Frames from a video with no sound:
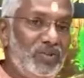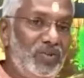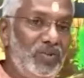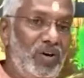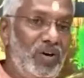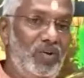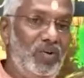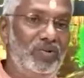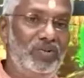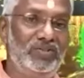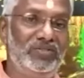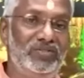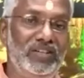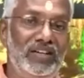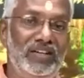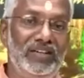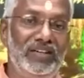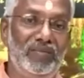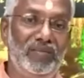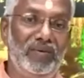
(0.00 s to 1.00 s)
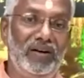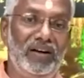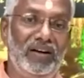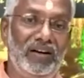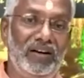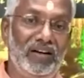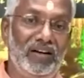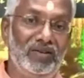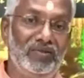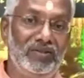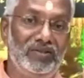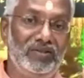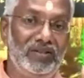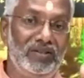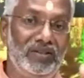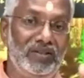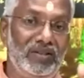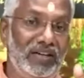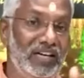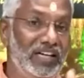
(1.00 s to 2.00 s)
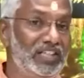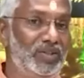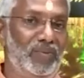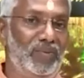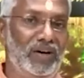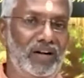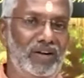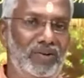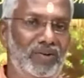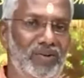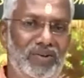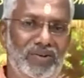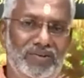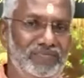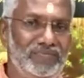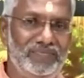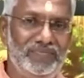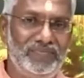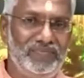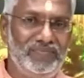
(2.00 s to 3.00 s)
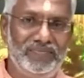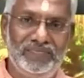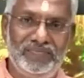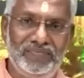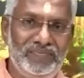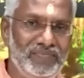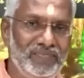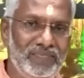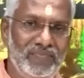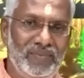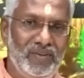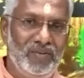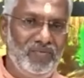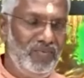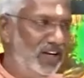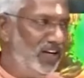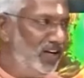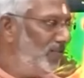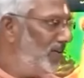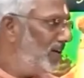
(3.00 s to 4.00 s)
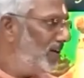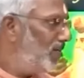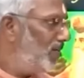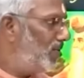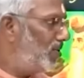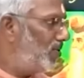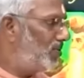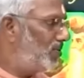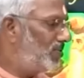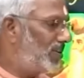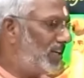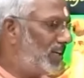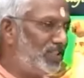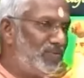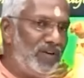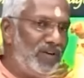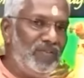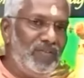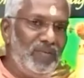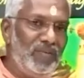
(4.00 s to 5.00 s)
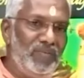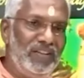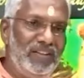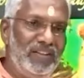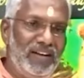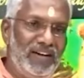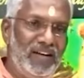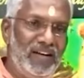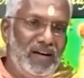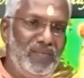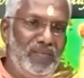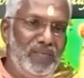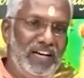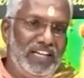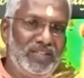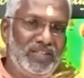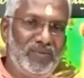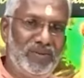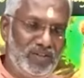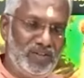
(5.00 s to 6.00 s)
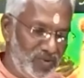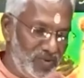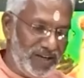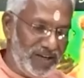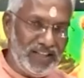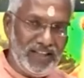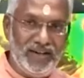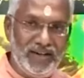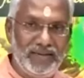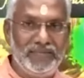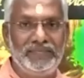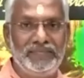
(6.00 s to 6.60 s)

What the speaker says: you how to send Rama along with Lakshmana. No. Whenever Rama goes, Lakshmana will be there. Rama, Lakshmana together.